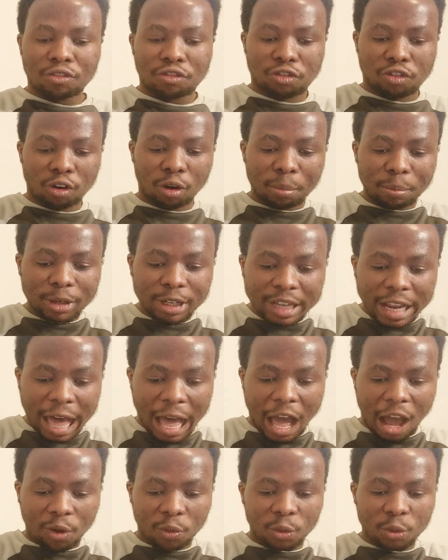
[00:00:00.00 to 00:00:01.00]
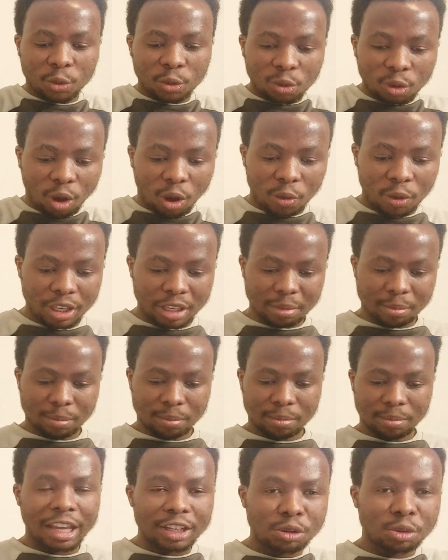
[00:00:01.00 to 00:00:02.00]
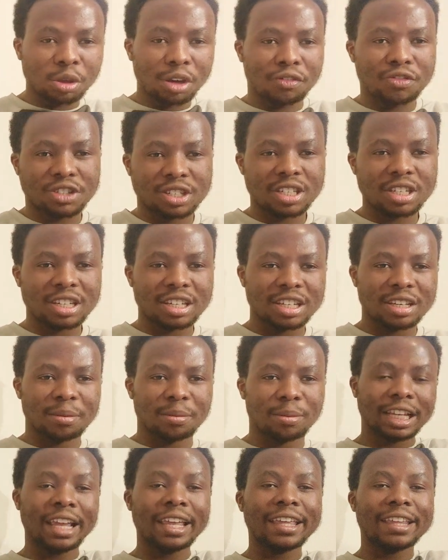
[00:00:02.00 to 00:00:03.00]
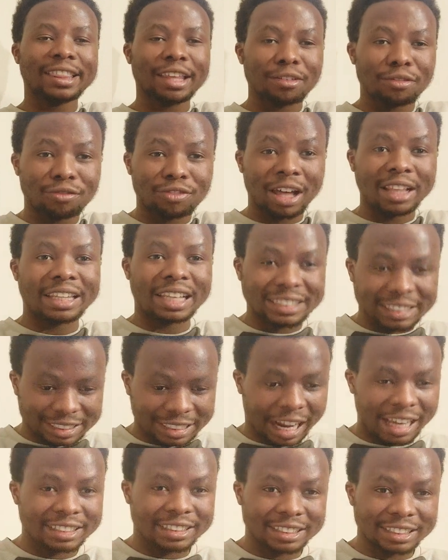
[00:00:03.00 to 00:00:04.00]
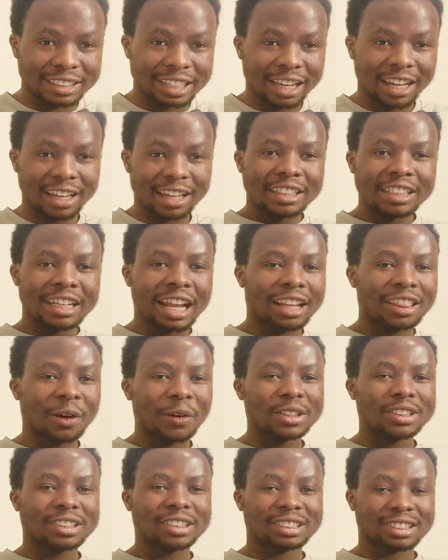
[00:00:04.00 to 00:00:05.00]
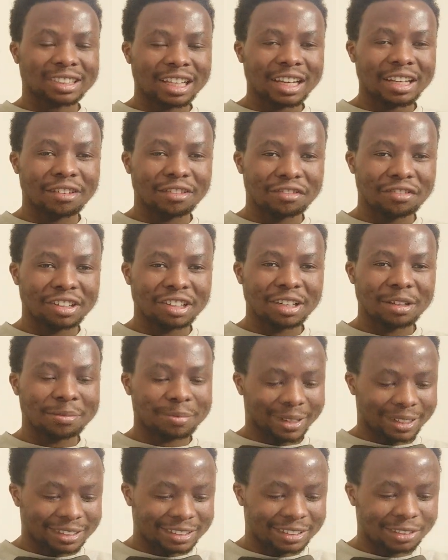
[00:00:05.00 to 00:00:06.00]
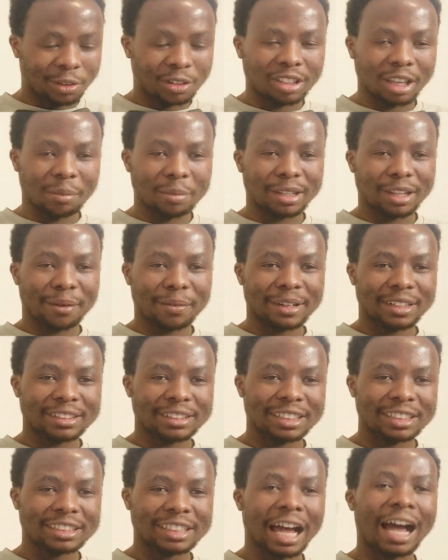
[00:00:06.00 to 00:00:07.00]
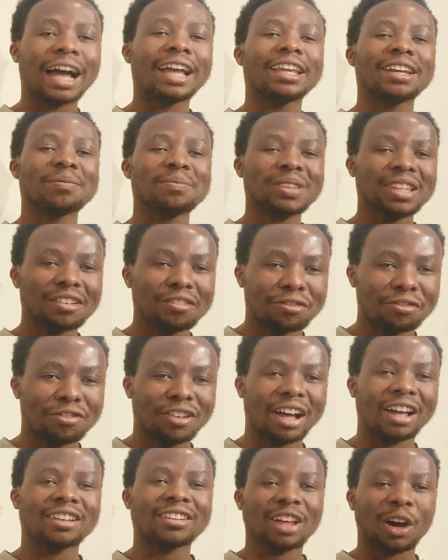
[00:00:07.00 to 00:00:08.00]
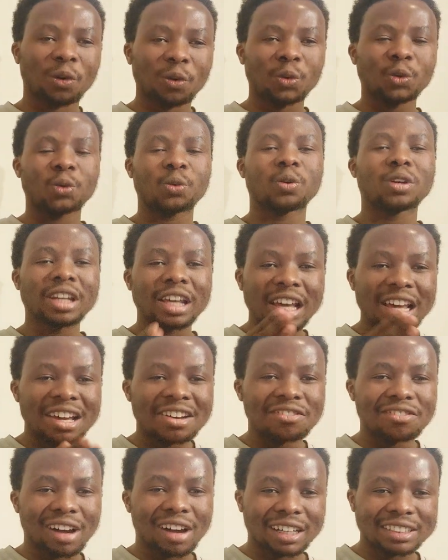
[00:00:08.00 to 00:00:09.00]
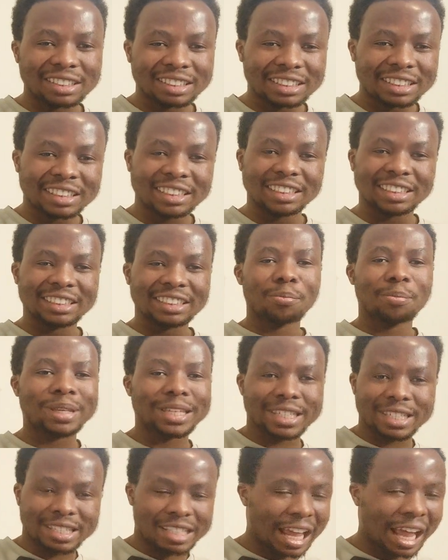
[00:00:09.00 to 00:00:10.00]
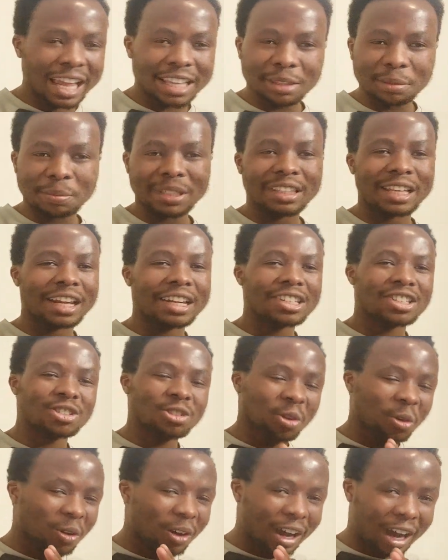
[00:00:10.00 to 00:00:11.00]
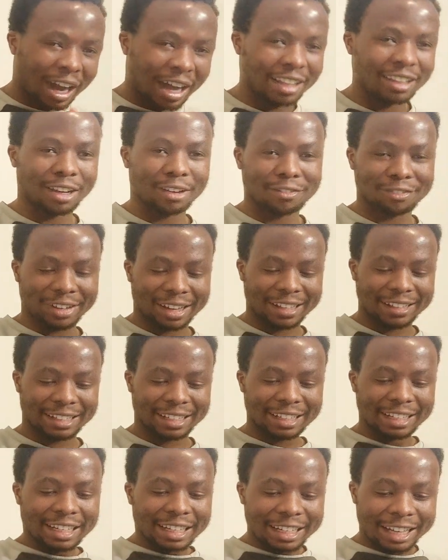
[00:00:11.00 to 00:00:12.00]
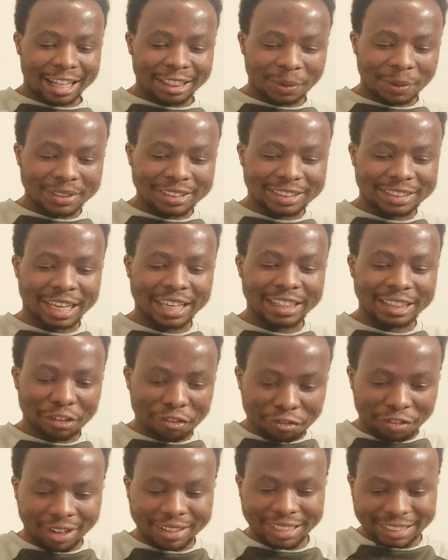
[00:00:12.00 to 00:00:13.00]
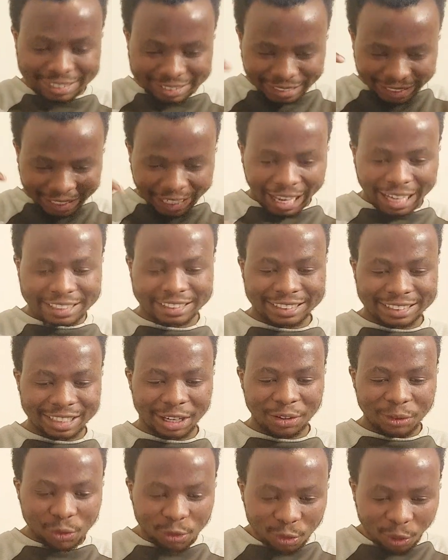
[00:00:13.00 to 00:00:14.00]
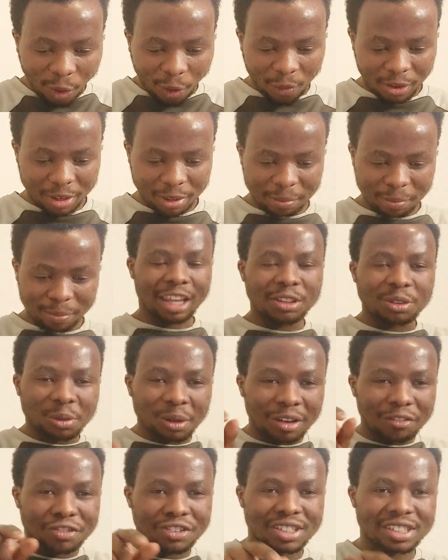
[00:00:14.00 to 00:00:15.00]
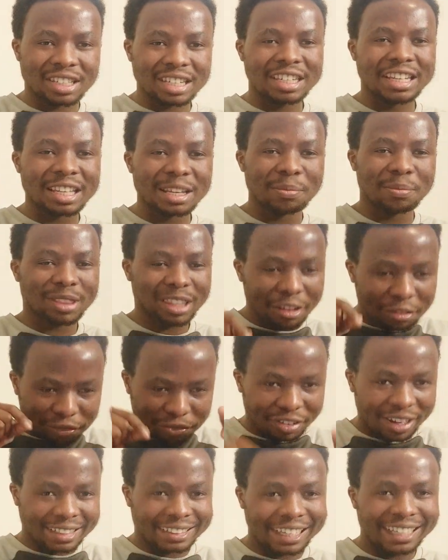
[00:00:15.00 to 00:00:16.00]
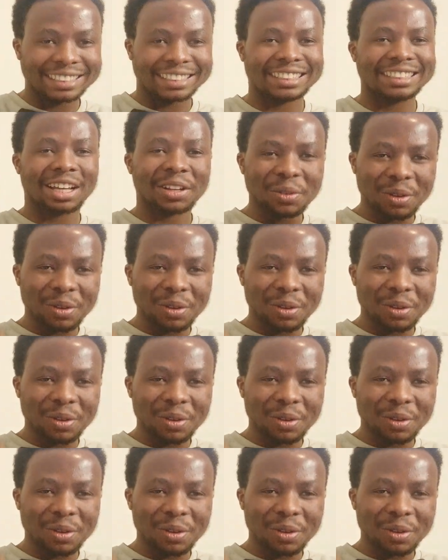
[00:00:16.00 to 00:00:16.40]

From now you know him and you have seen him. Saying the father is right here. In other words, he's telling Philip, as Dr. Abel Damina says, I am the father who you will ever see. Beside me there is no other father. In other words, saying the father is right here. You know him and you have seen him. The father is here.